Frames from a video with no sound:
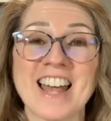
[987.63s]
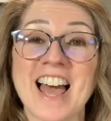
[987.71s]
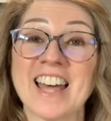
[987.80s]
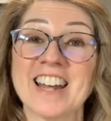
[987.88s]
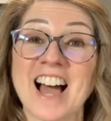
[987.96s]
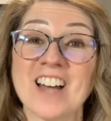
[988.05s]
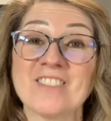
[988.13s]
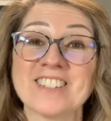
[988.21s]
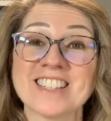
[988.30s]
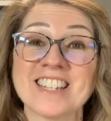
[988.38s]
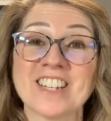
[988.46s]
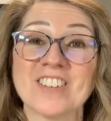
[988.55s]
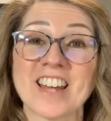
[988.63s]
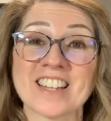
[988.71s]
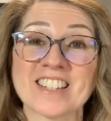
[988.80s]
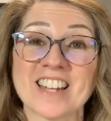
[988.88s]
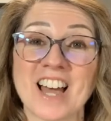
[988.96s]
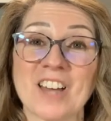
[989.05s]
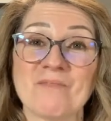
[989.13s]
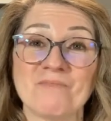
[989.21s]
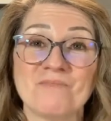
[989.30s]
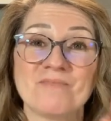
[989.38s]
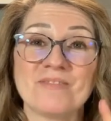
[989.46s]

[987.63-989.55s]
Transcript: and I will see you next time.